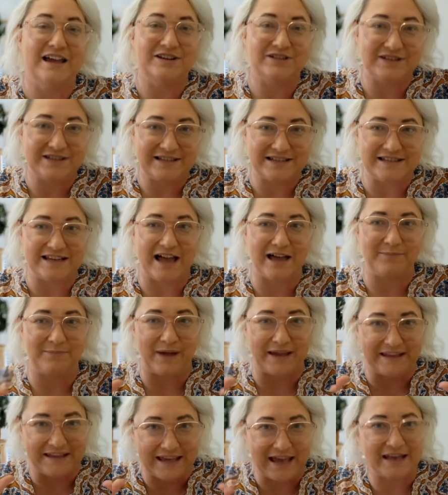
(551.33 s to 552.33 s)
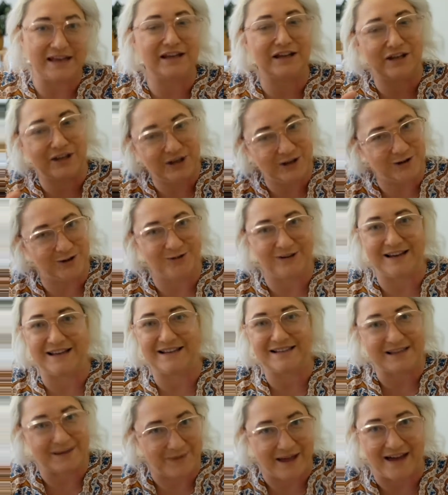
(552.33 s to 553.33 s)
Just start by getting
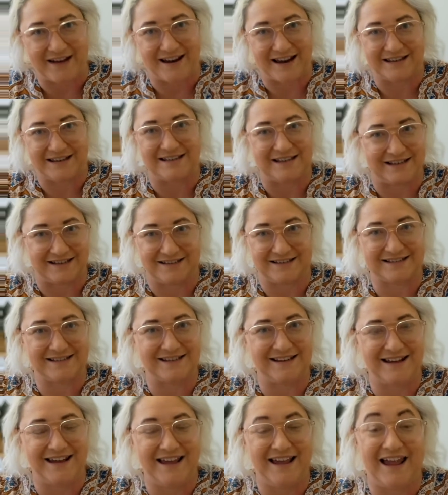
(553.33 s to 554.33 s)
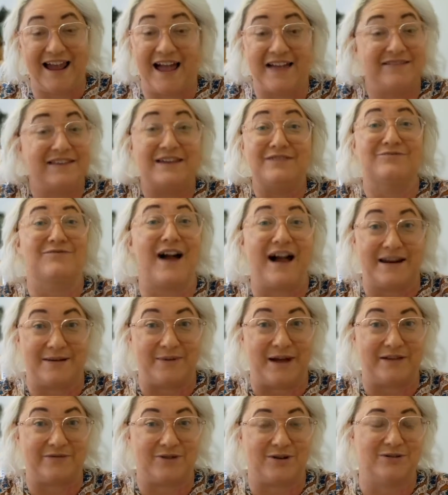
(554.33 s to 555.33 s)
curious about ideas and then write
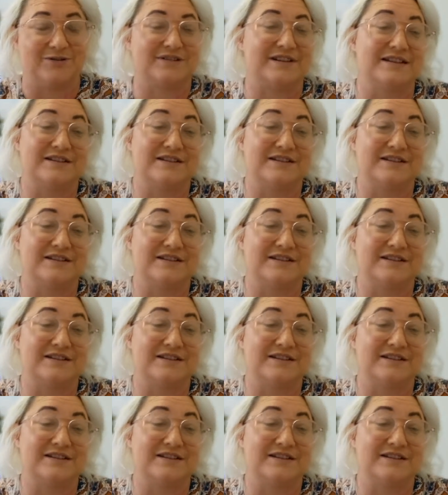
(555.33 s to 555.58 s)
about those.